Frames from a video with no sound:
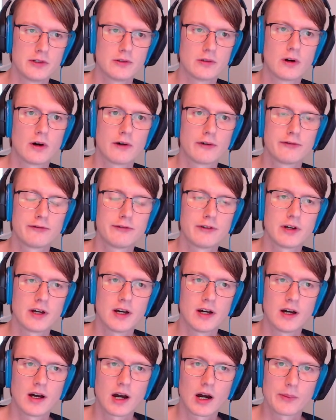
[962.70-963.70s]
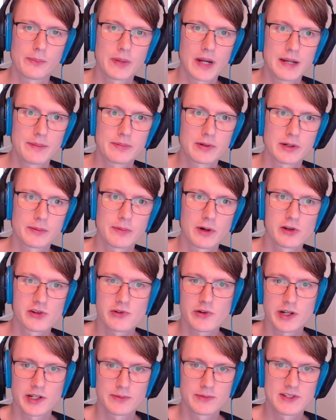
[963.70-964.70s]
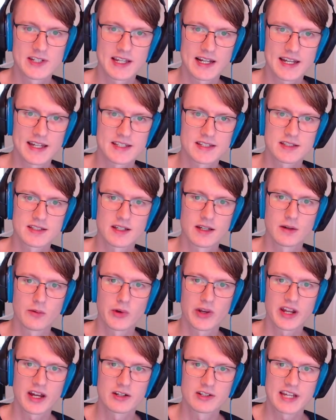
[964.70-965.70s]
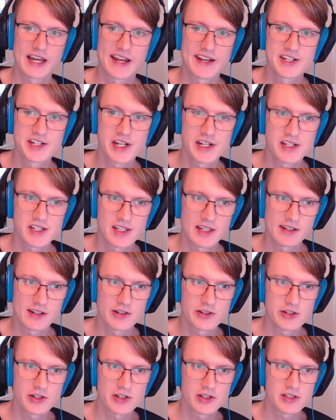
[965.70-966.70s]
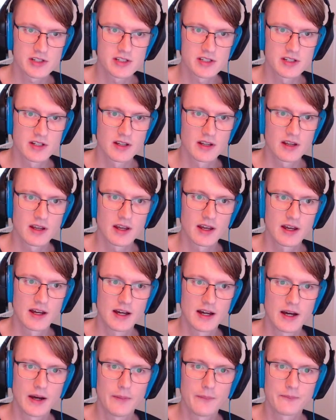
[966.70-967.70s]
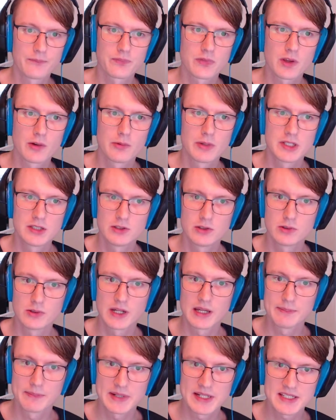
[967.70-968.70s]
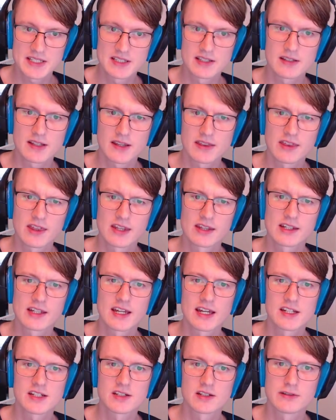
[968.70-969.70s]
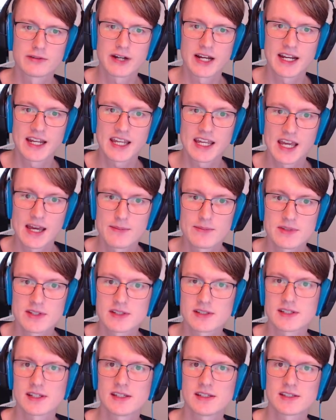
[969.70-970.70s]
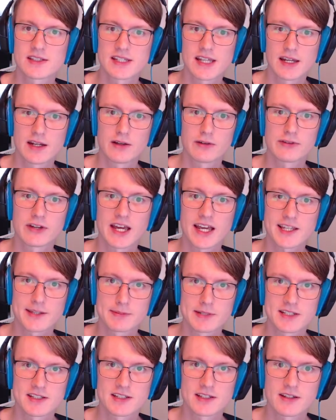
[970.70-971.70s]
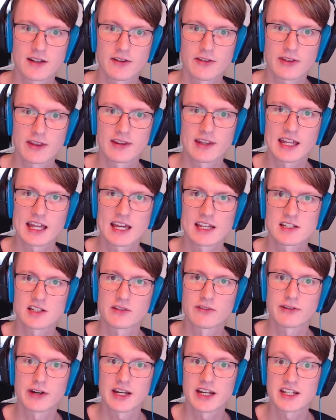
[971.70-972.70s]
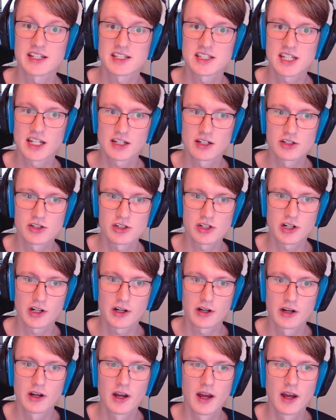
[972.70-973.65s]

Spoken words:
of our paper, Post-Quantum TLS without handshake signatures. We do implicit authentication via chems instead of explicit authentication via a signature,